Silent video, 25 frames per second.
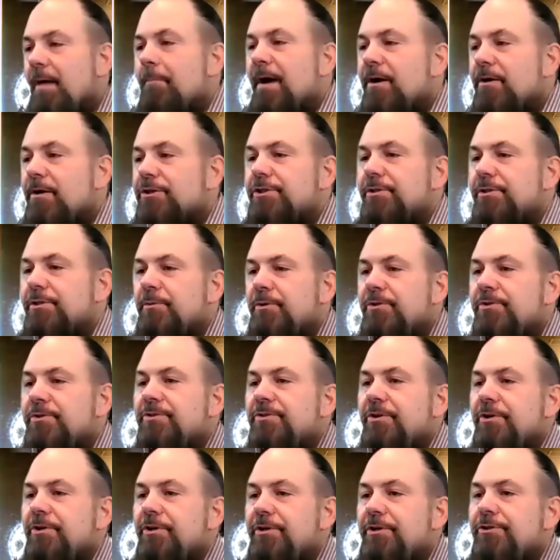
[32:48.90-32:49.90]

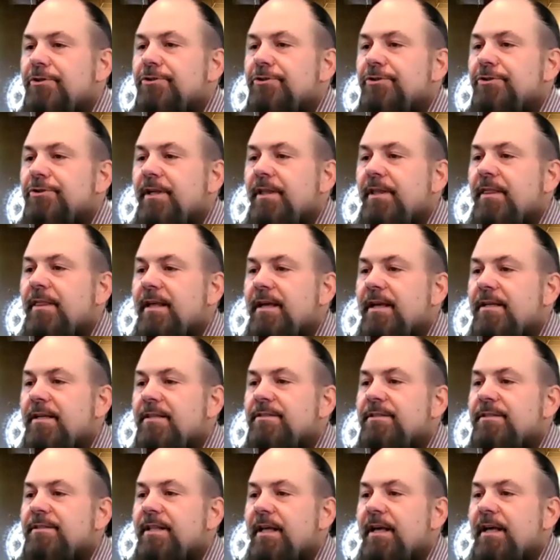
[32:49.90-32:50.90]
perishables are usually
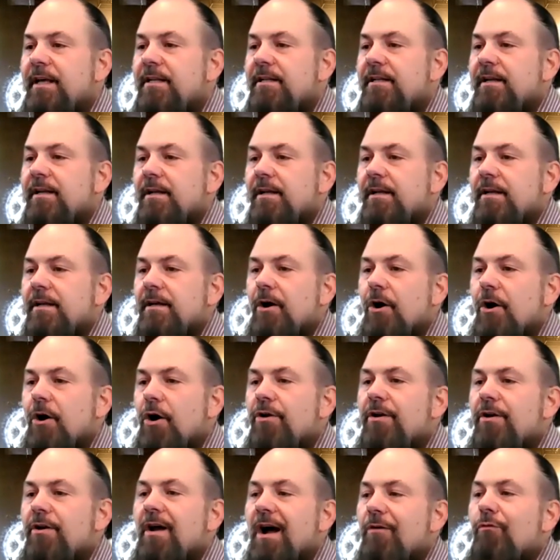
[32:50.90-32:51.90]
things that
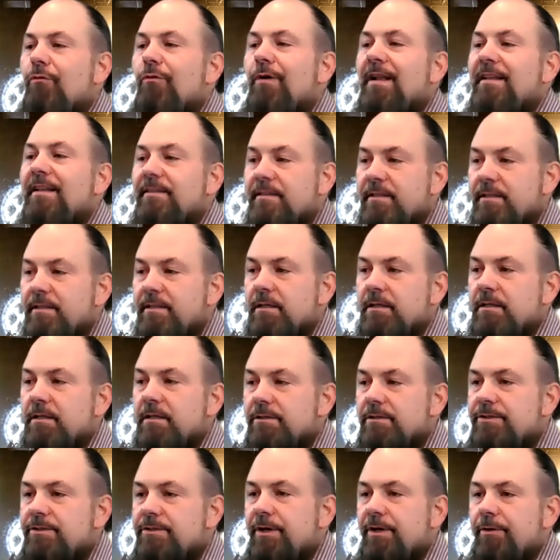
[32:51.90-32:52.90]
are not rented.
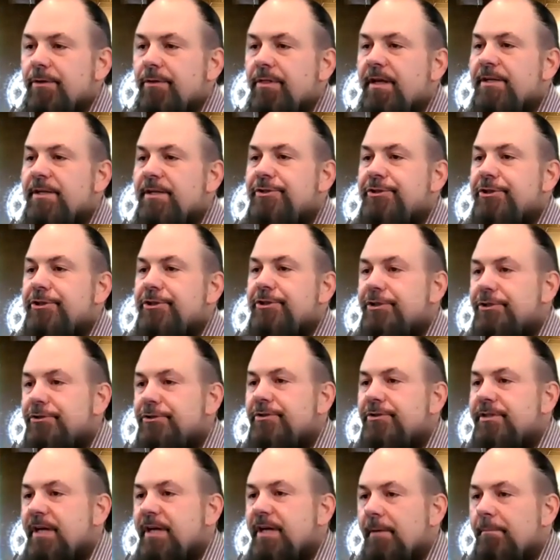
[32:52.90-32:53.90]
So things you
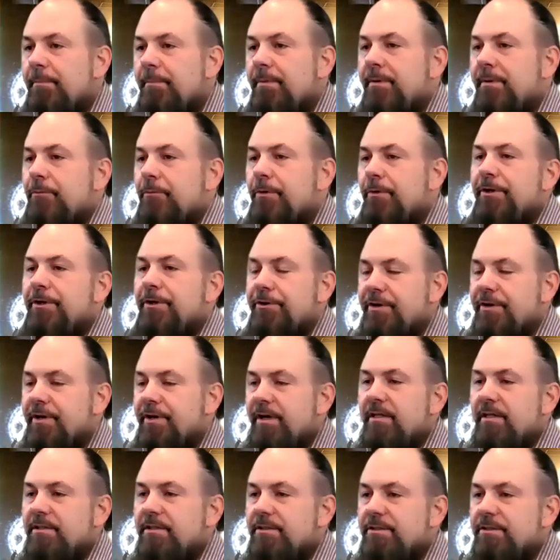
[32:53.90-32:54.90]
use up when you're
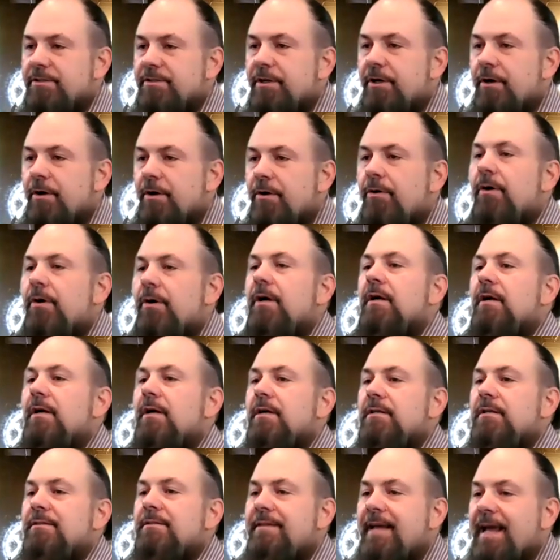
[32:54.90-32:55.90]
done. So
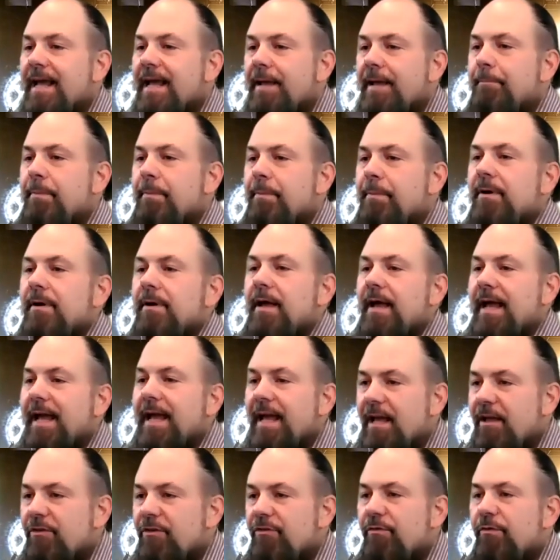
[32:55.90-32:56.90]
tape,
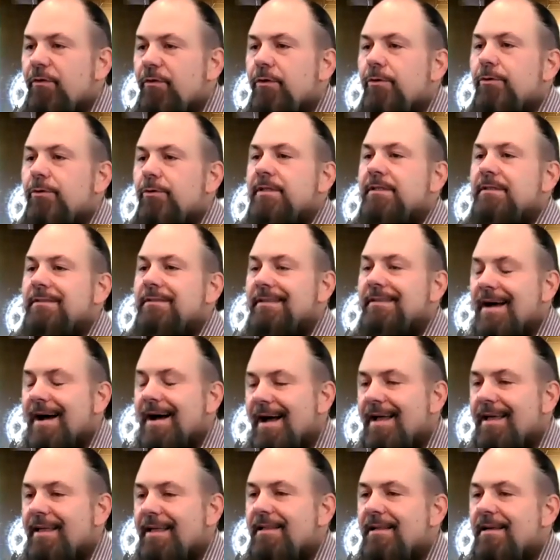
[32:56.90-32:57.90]
haze fluid,
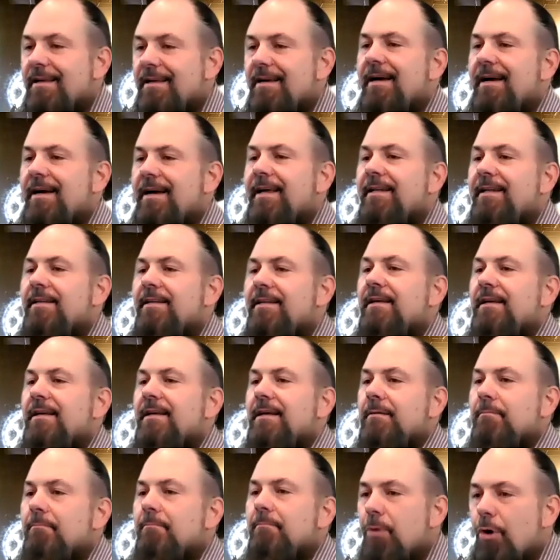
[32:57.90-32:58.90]
tie line,
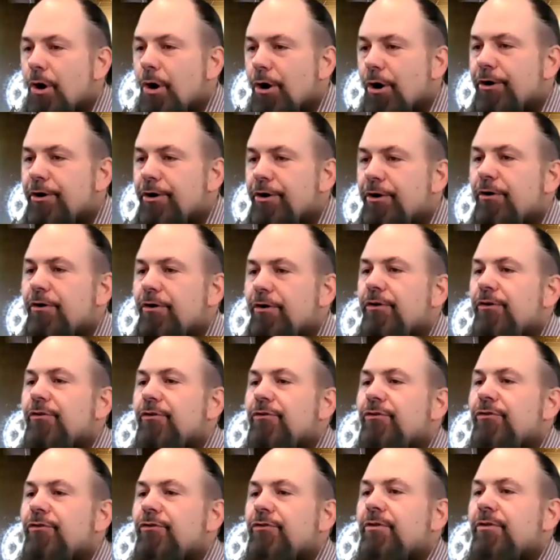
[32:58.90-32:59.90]

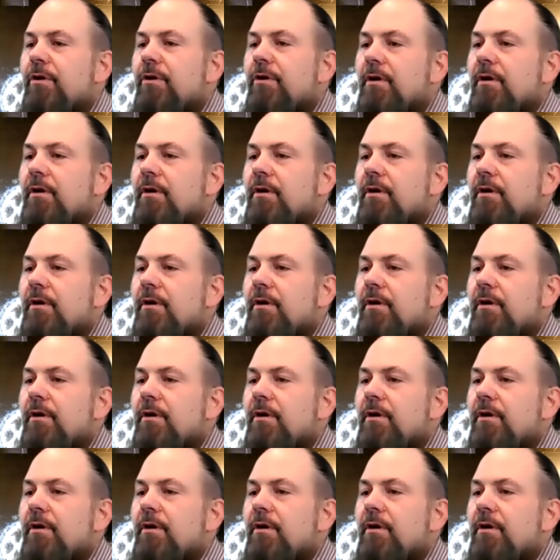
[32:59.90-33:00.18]
markers,